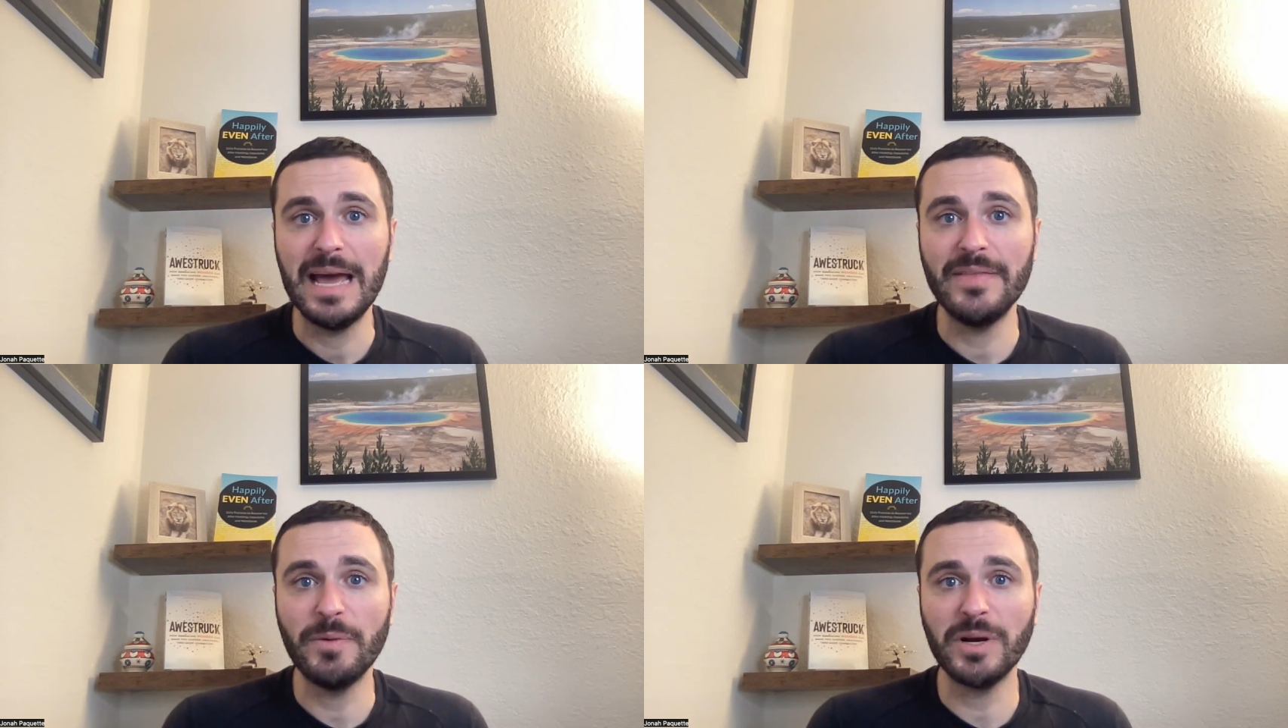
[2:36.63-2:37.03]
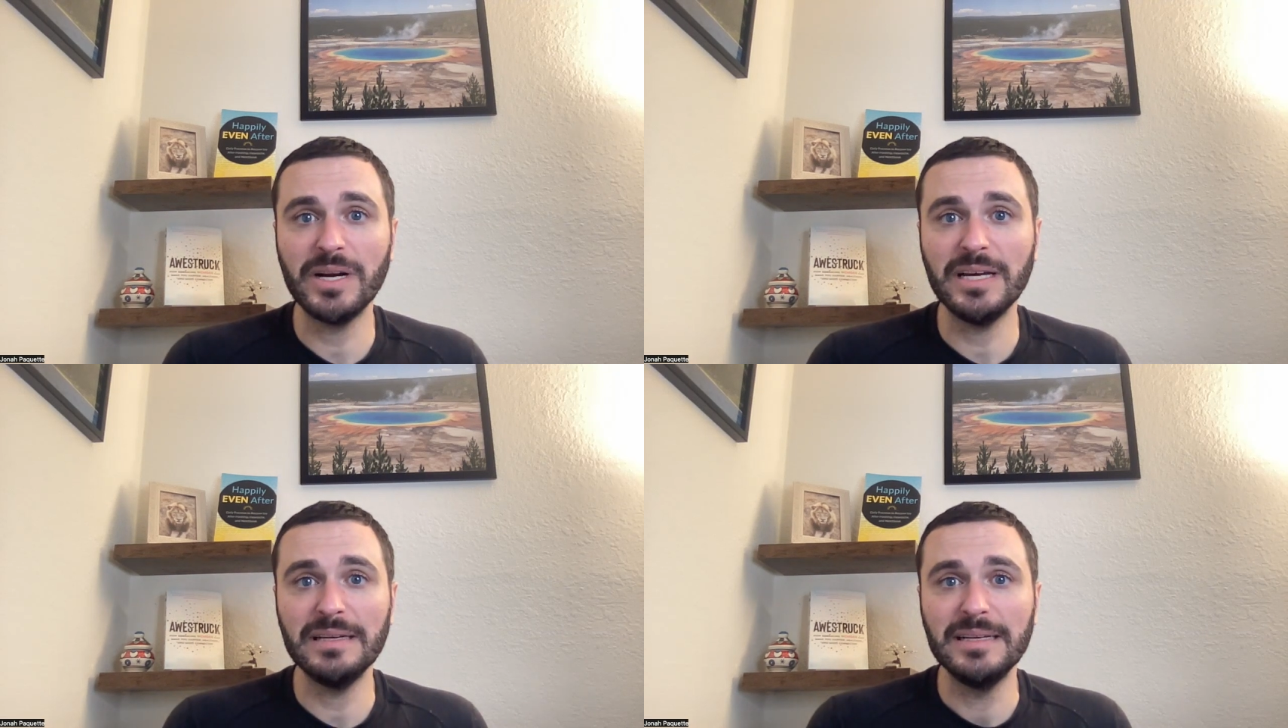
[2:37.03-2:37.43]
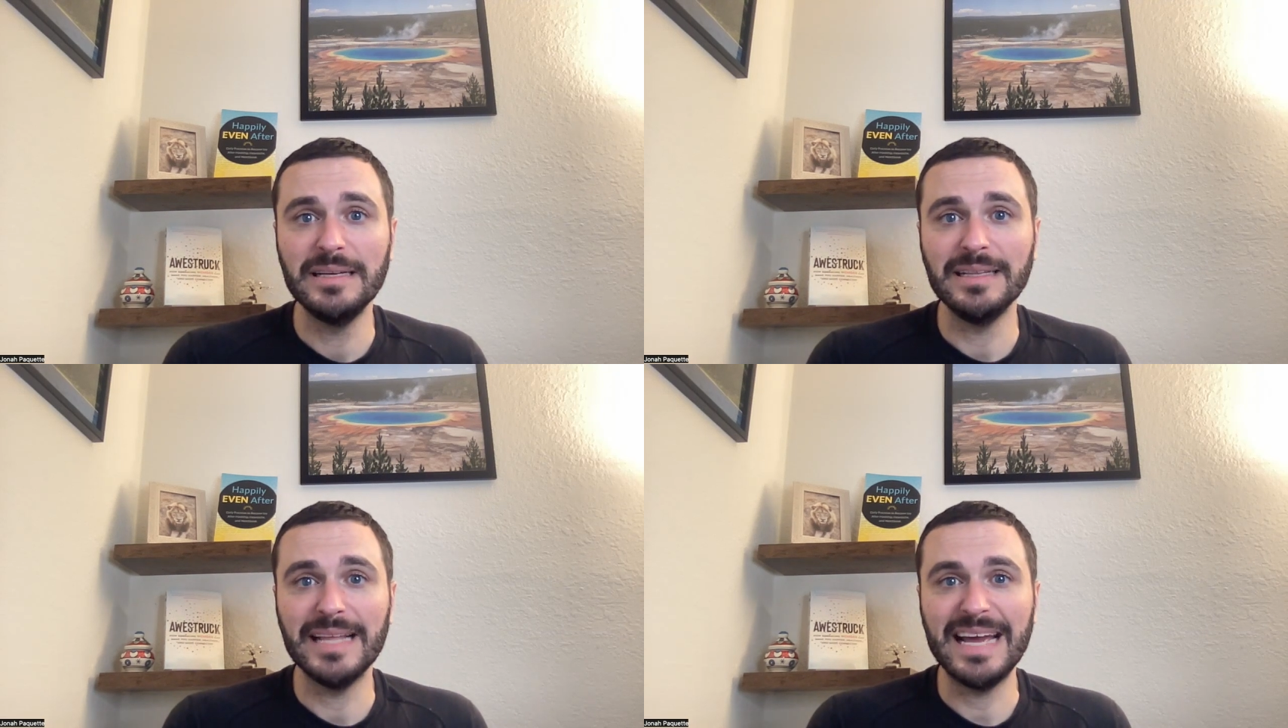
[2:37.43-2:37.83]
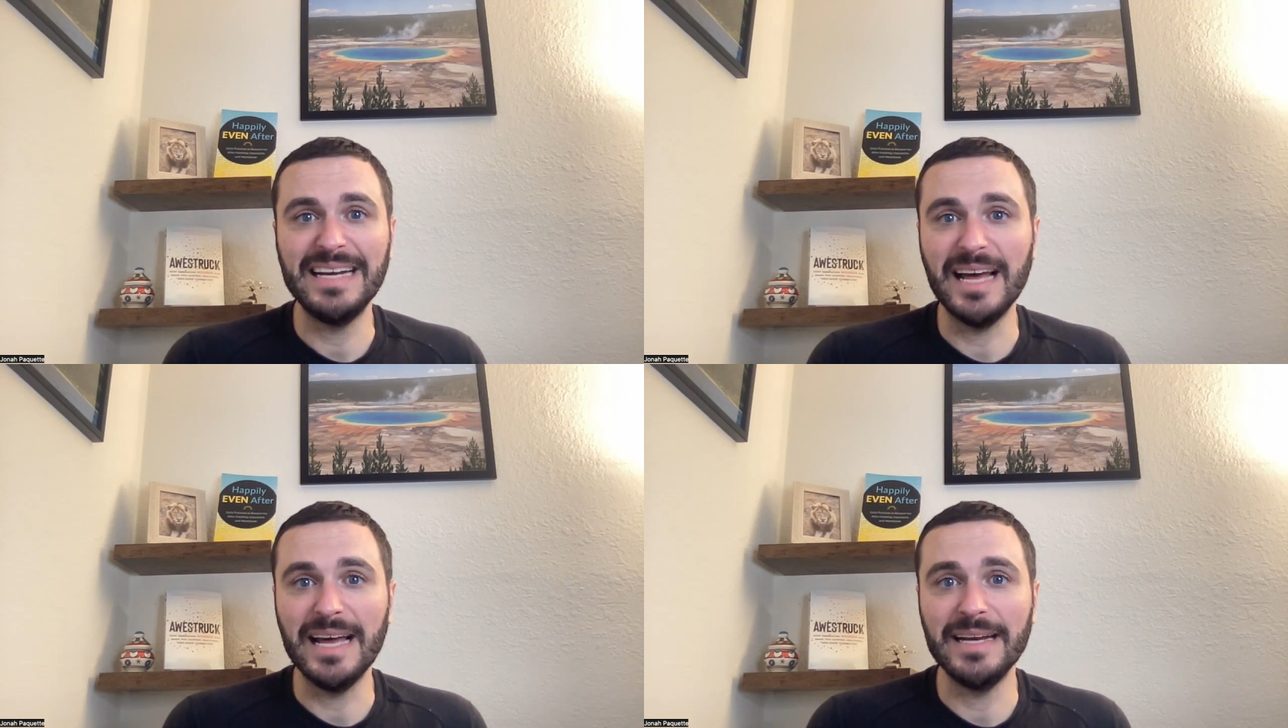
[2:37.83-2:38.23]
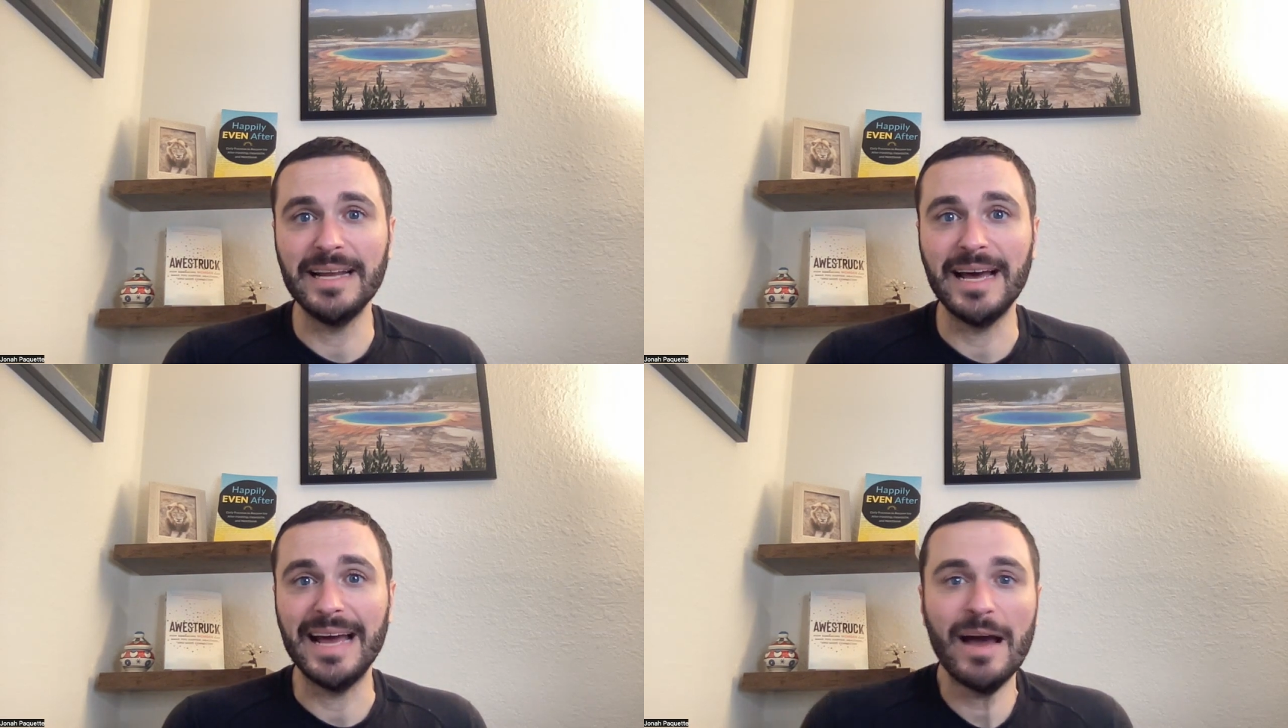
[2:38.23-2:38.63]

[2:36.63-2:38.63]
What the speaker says: And then we're going to land on